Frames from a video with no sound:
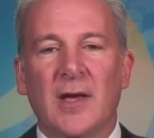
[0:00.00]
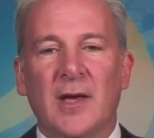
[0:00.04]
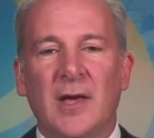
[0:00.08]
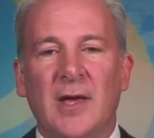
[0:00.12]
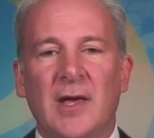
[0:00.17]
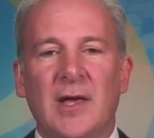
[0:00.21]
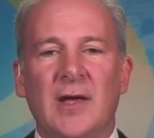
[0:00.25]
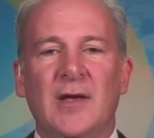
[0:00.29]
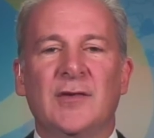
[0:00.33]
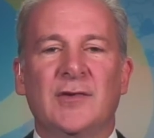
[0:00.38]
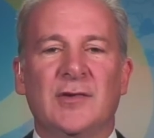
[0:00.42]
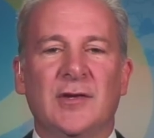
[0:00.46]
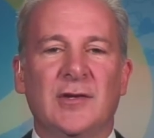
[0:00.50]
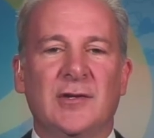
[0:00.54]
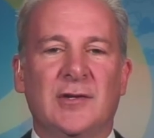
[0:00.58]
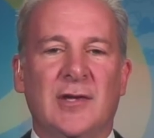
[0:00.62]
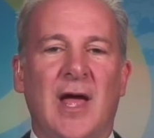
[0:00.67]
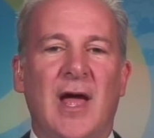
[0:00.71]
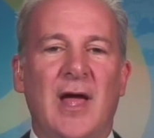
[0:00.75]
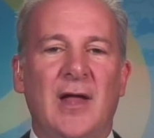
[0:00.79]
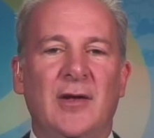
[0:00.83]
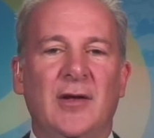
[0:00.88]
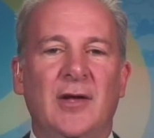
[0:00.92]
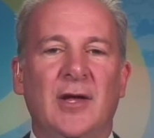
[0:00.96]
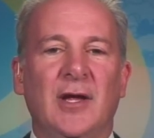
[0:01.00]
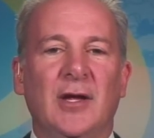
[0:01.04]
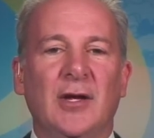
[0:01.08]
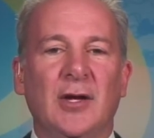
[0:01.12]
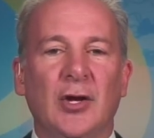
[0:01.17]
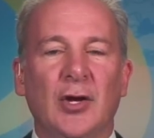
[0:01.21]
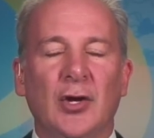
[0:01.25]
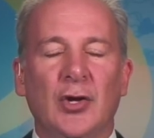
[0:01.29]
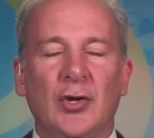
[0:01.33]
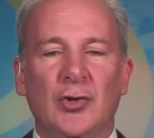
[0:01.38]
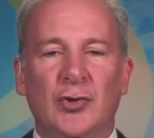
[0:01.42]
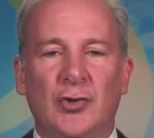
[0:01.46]
He is intending
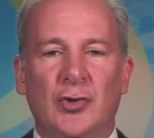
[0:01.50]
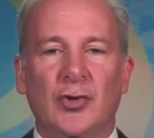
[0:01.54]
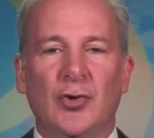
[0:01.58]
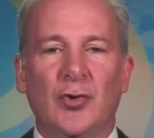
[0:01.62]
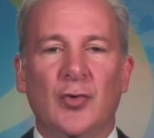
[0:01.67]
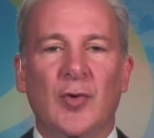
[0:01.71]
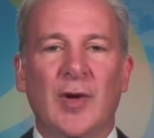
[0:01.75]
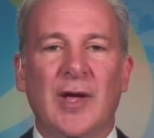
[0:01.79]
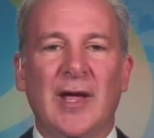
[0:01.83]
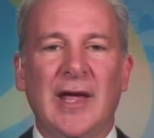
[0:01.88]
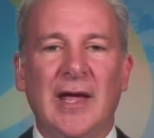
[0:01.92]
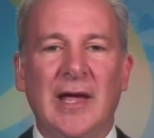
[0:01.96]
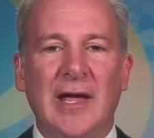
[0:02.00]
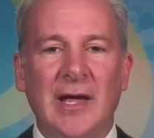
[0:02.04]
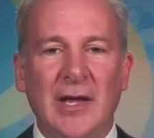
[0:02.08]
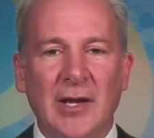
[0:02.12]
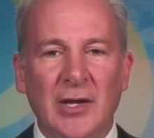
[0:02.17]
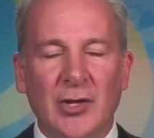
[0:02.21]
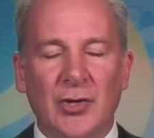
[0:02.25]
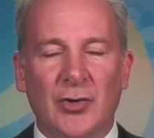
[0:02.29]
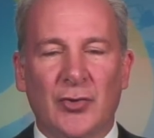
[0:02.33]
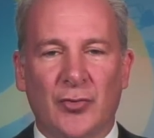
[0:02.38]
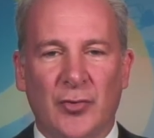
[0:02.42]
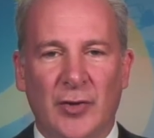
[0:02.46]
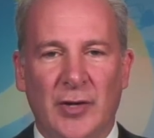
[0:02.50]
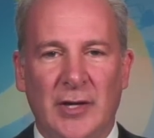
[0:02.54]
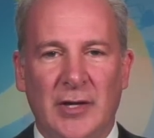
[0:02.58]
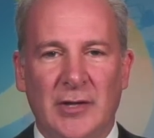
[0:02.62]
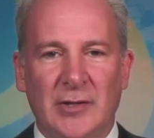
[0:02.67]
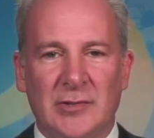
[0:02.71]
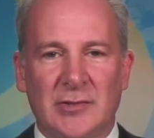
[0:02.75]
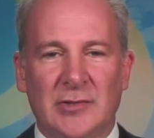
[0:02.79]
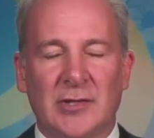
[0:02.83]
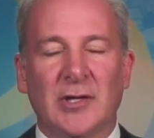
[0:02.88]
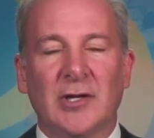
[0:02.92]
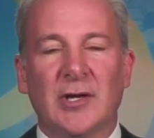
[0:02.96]
to
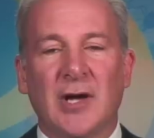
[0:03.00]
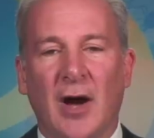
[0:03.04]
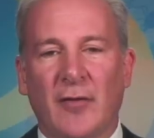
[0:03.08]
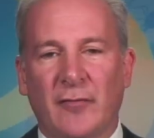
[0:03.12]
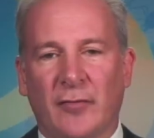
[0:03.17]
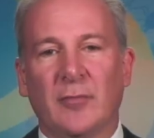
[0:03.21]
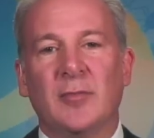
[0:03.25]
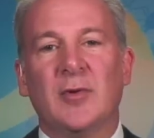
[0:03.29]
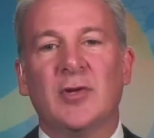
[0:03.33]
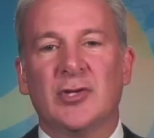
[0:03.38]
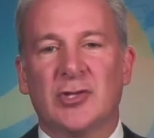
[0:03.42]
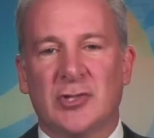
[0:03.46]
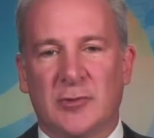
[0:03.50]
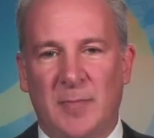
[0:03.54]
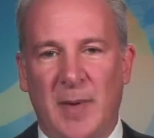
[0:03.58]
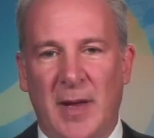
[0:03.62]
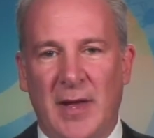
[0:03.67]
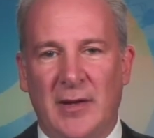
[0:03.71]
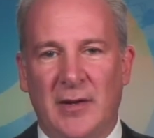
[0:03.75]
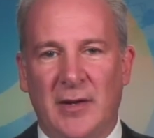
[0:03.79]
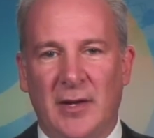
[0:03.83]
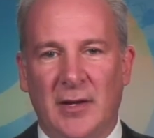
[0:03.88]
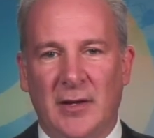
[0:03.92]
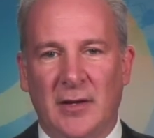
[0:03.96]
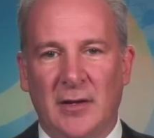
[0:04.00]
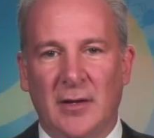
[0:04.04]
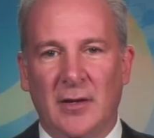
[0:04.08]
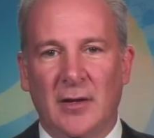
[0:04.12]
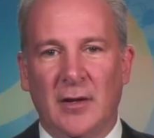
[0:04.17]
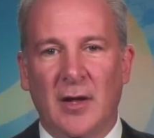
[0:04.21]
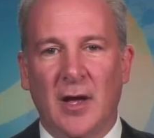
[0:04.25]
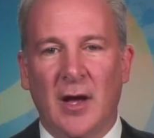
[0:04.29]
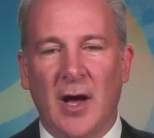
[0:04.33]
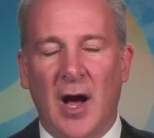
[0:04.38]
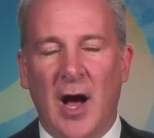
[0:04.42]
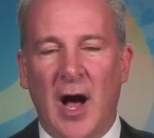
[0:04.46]
increase government spending
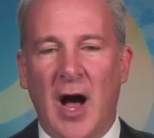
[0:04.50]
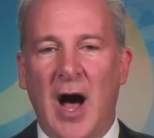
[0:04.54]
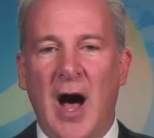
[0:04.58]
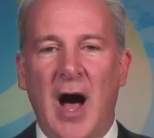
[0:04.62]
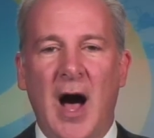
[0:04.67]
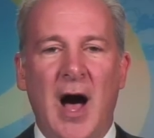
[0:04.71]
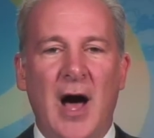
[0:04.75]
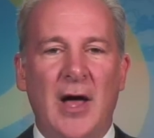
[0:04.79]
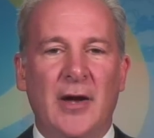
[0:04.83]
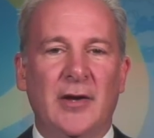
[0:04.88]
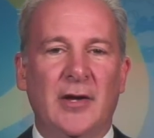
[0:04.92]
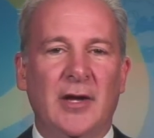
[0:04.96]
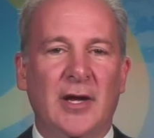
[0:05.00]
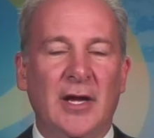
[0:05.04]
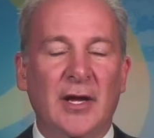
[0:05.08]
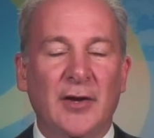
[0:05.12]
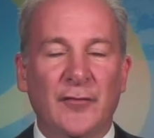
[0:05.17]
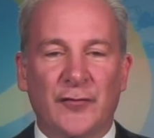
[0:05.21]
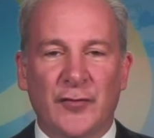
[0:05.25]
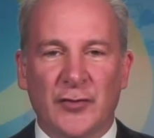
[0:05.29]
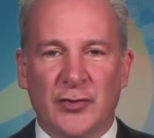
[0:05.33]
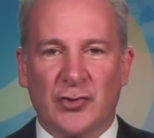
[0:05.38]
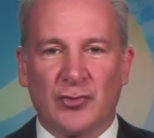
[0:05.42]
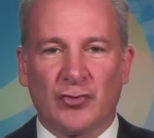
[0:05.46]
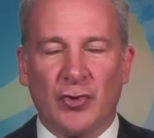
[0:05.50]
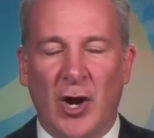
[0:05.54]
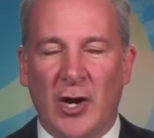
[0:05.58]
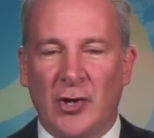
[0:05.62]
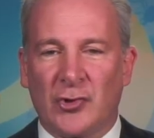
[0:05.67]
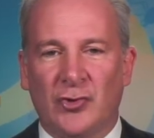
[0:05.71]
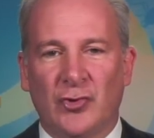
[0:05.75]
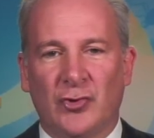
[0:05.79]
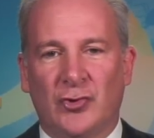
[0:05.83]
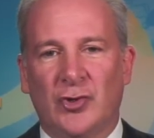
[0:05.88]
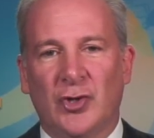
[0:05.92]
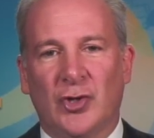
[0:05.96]
on
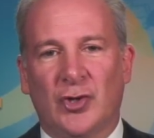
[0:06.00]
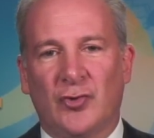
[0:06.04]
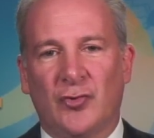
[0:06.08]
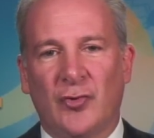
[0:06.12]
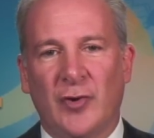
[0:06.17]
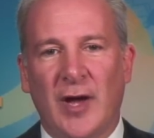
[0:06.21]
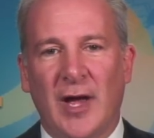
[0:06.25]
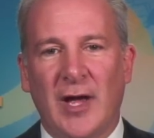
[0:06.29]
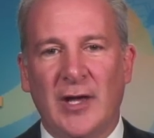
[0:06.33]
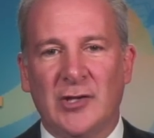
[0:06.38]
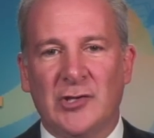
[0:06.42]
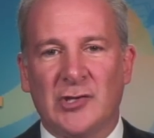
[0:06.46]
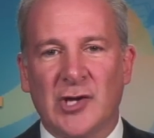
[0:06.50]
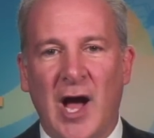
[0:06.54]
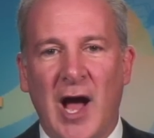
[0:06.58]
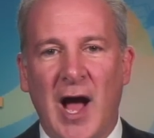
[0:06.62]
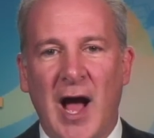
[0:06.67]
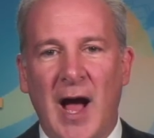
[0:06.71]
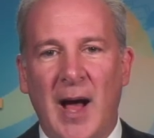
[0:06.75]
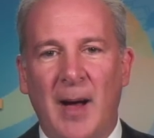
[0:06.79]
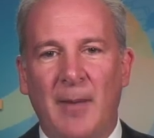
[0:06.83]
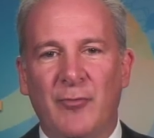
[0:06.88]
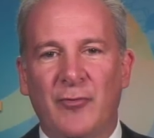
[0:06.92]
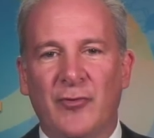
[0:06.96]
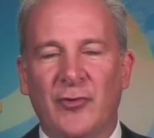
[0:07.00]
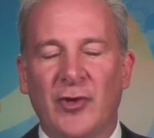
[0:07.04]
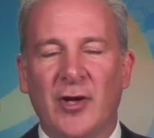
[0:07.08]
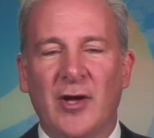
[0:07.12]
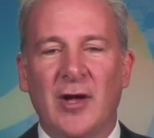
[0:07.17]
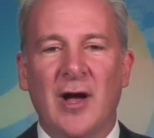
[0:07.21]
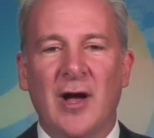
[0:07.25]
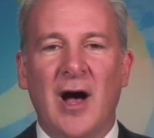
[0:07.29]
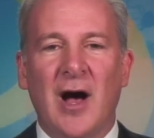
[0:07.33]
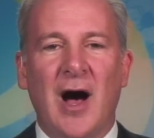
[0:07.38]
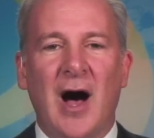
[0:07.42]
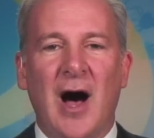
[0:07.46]
infrastructure to create jobs,
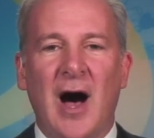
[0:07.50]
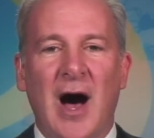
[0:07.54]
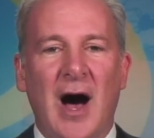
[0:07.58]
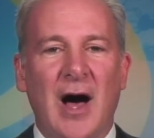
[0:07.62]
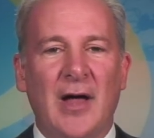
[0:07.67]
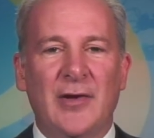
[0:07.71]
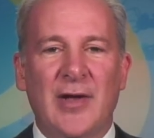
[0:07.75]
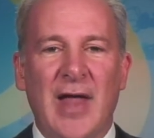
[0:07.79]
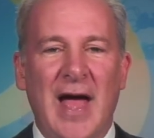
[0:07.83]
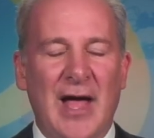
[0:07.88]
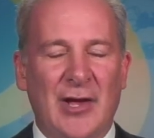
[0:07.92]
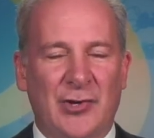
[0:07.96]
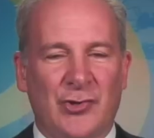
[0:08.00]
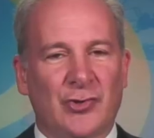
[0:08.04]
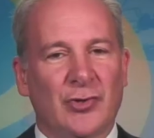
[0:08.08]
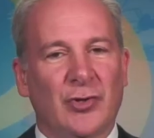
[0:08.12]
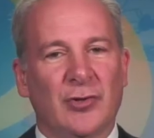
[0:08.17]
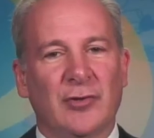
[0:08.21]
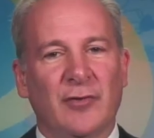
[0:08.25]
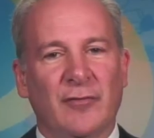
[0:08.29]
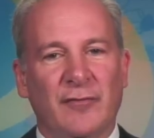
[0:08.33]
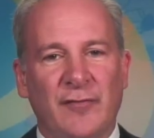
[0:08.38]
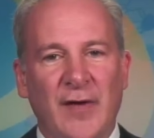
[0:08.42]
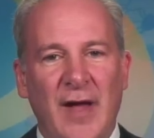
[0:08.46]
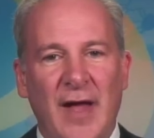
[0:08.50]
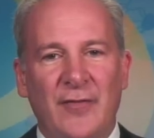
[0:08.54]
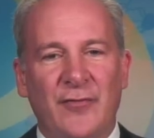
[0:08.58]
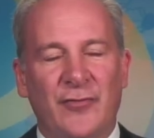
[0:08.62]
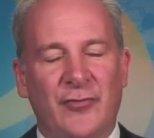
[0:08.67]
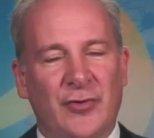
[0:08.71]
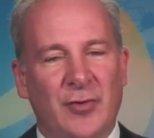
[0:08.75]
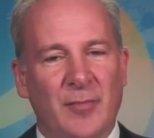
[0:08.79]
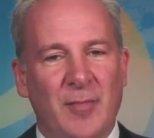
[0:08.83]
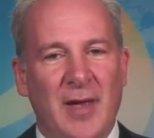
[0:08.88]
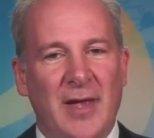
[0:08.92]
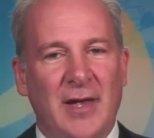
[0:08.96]
on national
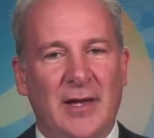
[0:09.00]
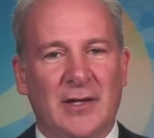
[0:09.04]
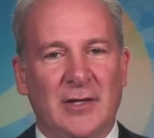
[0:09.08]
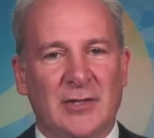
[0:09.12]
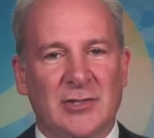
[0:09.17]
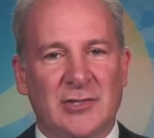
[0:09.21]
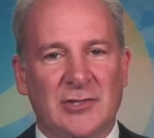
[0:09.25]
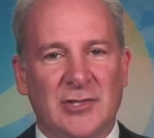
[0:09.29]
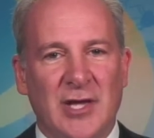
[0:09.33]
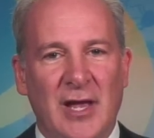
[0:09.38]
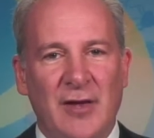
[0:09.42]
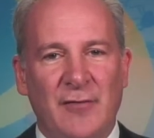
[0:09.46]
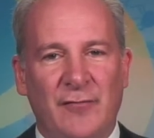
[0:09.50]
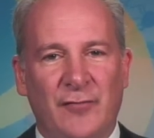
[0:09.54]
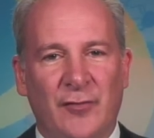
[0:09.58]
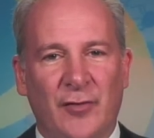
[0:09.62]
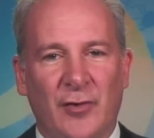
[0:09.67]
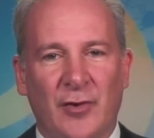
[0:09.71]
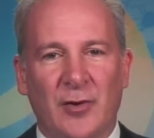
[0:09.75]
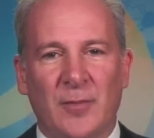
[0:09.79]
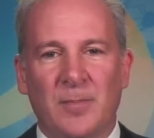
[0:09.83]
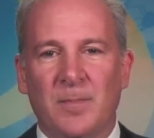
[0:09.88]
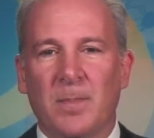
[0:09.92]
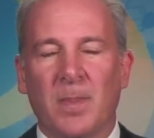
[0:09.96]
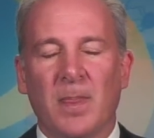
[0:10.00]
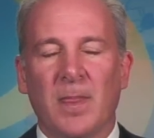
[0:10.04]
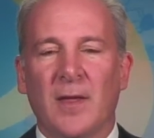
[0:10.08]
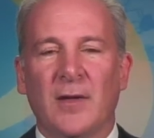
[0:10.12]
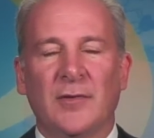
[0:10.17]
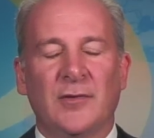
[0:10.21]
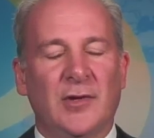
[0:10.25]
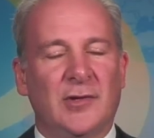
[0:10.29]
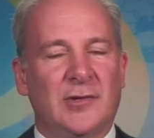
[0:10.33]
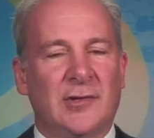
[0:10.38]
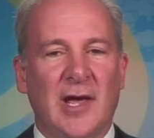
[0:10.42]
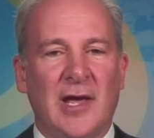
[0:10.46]
defense to make us safer,
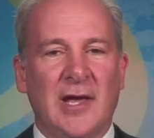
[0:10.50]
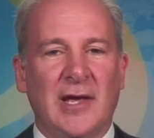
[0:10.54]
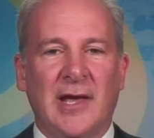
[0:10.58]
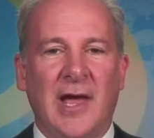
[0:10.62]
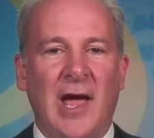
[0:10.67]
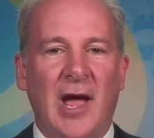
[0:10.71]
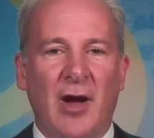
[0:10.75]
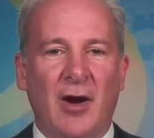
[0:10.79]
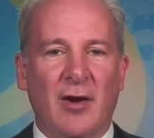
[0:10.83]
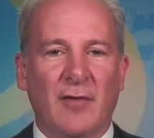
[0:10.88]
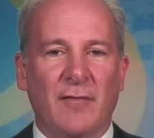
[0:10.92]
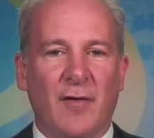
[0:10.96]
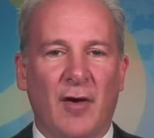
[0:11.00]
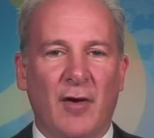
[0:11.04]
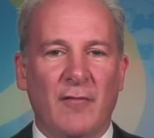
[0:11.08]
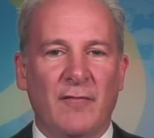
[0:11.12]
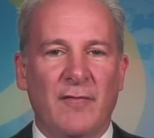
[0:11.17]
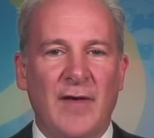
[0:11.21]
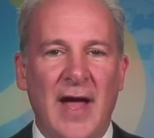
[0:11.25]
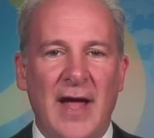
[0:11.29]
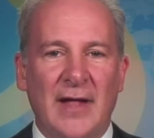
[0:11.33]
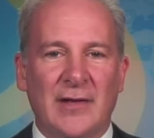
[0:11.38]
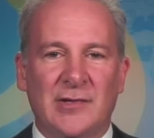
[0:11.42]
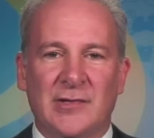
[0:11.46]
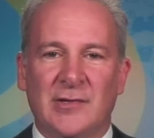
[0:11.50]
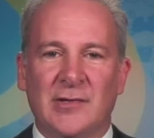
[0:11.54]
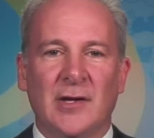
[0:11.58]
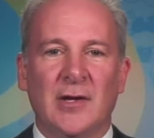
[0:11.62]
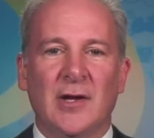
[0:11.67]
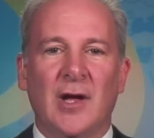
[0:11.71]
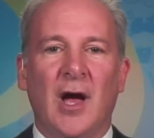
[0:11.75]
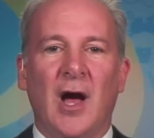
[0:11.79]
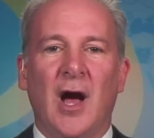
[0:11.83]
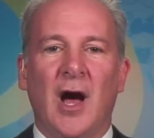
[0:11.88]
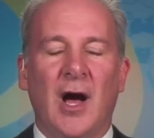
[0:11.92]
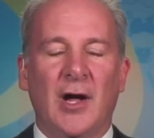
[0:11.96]
to take care of our vets,
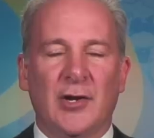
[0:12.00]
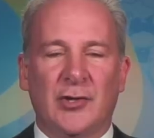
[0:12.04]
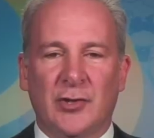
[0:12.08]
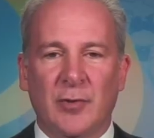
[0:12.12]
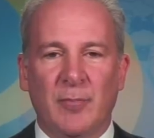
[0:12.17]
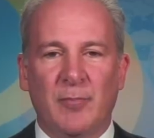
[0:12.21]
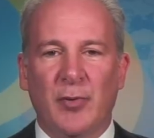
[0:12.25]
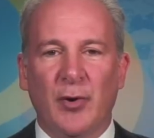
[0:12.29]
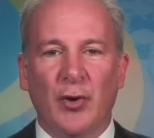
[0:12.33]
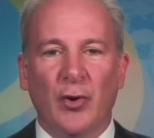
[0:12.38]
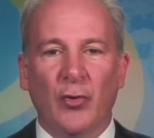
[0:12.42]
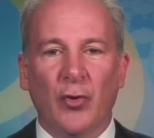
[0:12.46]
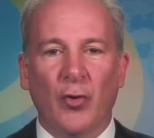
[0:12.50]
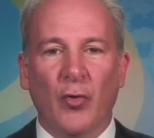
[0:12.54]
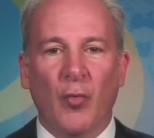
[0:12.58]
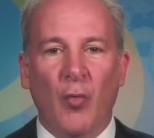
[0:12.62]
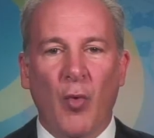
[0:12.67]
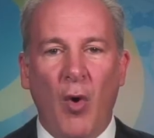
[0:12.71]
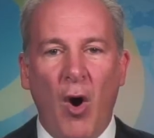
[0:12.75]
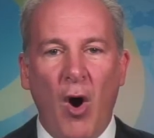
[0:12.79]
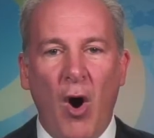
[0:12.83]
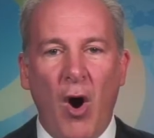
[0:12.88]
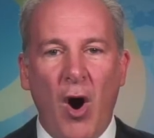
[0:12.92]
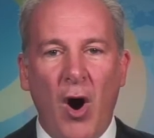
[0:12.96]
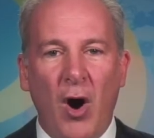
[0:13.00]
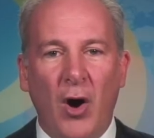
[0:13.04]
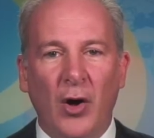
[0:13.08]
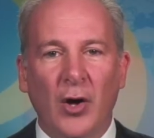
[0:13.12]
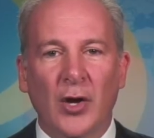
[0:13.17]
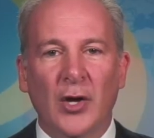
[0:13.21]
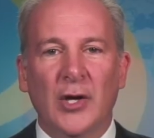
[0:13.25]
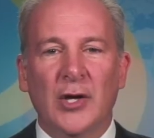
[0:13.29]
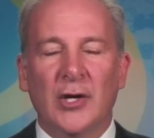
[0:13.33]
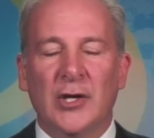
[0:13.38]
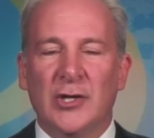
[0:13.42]
uh, to build a wall.